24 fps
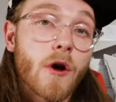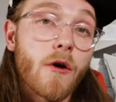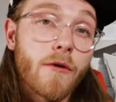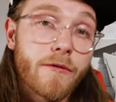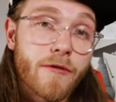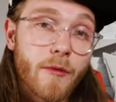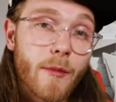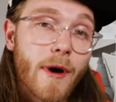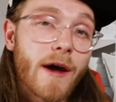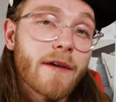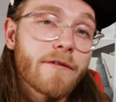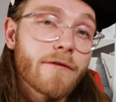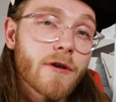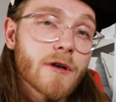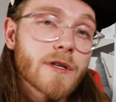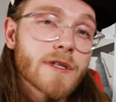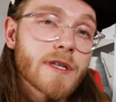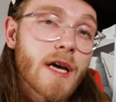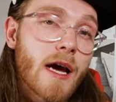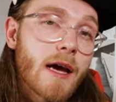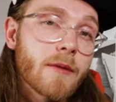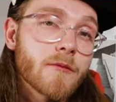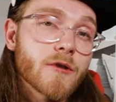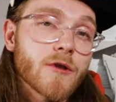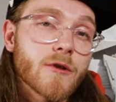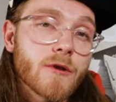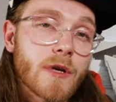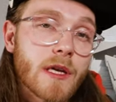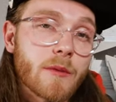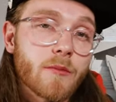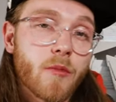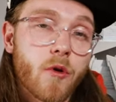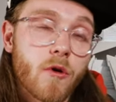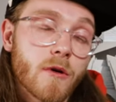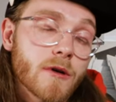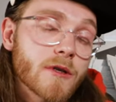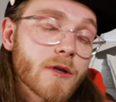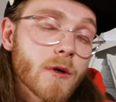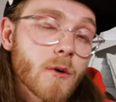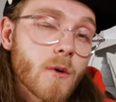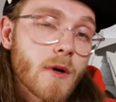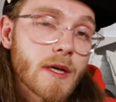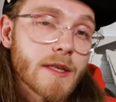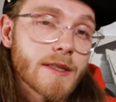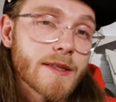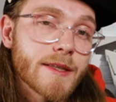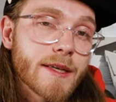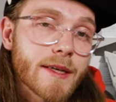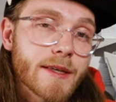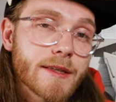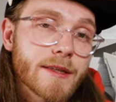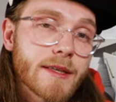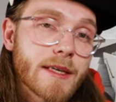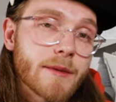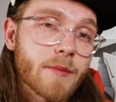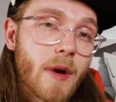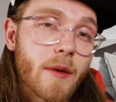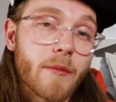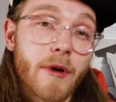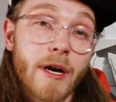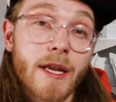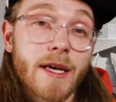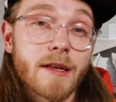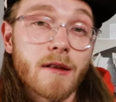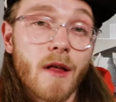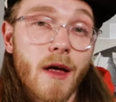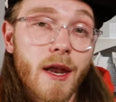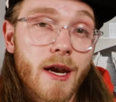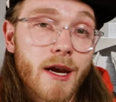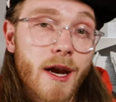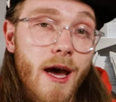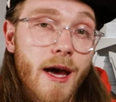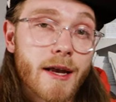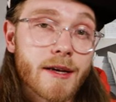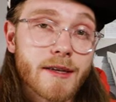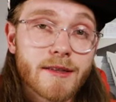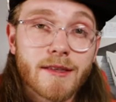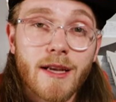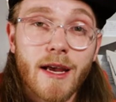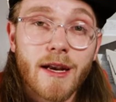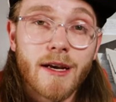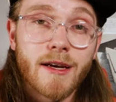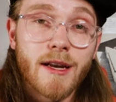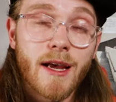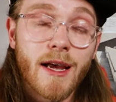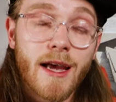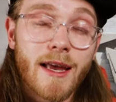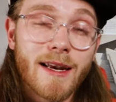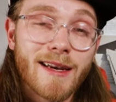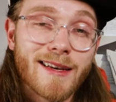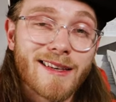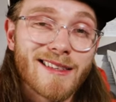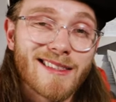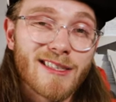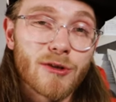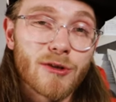So for my first time shooting Portra 160, my buddy Glenn and I decided to head